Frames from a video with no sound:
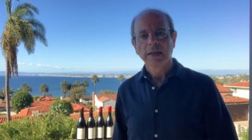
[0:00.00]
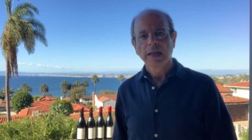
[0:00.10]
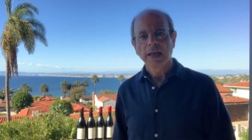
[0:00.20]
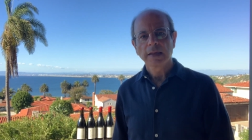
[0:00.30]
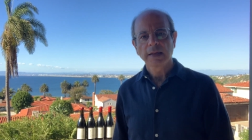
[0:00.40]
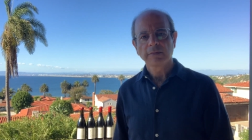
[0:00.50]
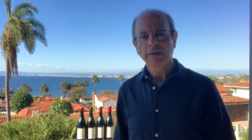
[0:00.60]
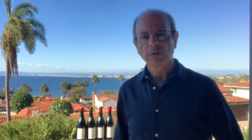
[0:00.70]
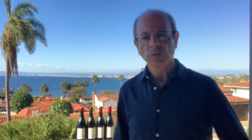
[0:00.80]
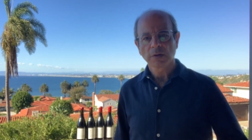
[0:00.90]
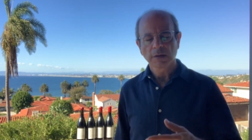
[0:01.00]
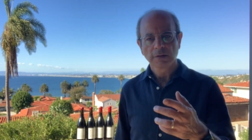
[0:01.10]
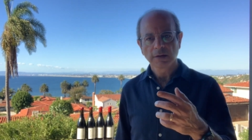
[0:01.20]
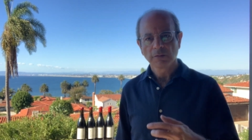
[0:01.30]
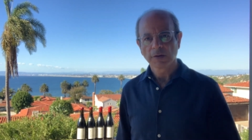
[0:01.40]
and I think we
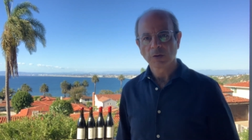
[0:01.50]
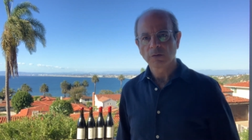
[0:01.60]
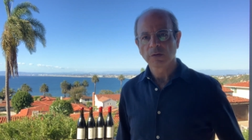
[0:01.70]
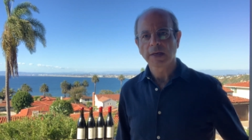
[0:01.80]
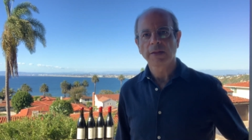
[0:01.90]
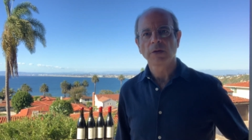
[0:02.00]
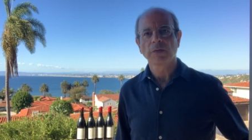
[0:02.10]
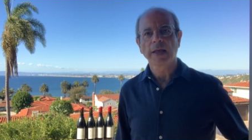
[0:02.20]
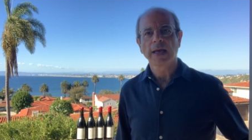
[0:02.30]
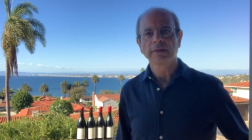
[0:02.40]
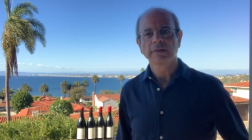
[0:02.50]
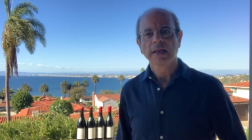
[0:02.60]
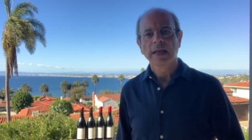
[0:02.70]
did a video together on that.